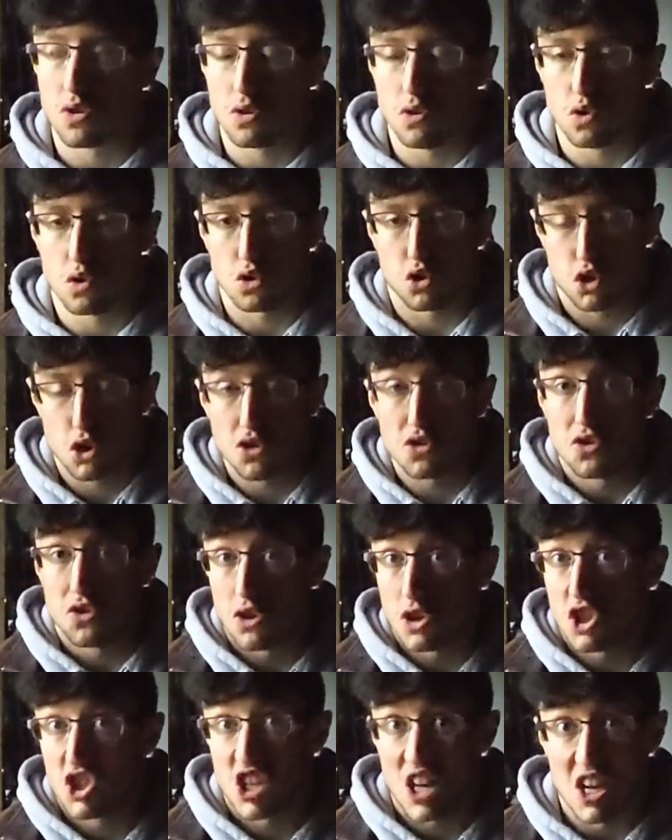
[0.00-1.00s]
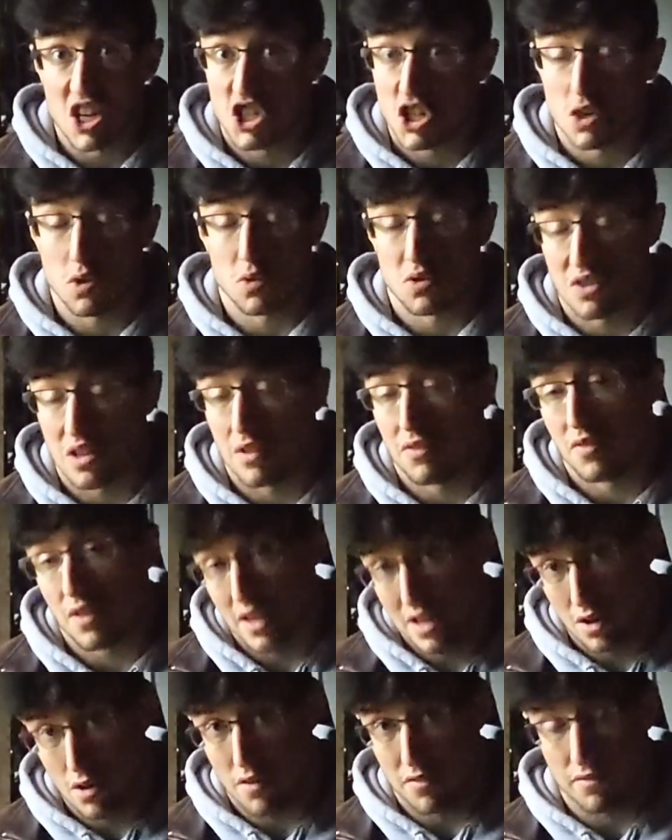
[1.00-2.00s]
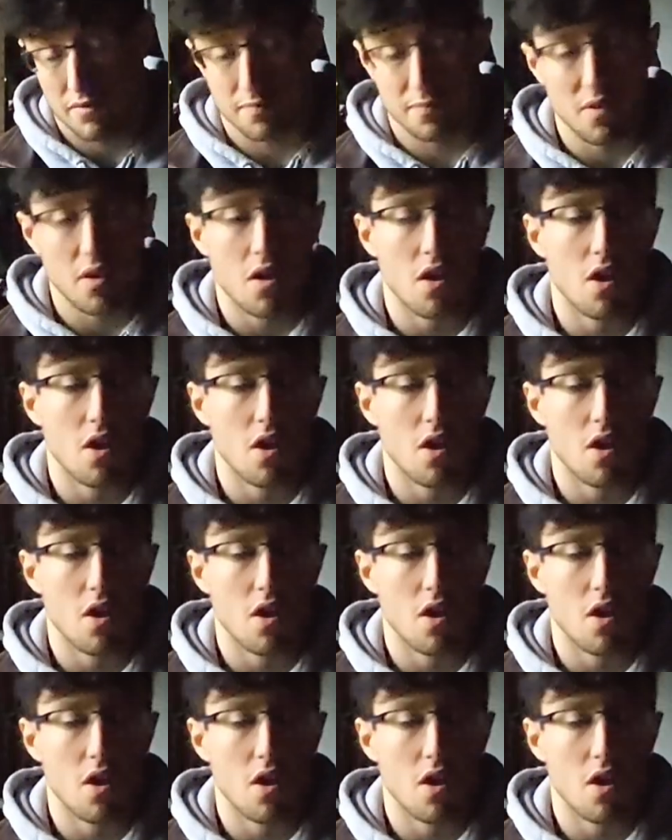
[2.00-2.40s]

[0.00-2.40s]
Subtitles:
You're just not challenging yourself enough.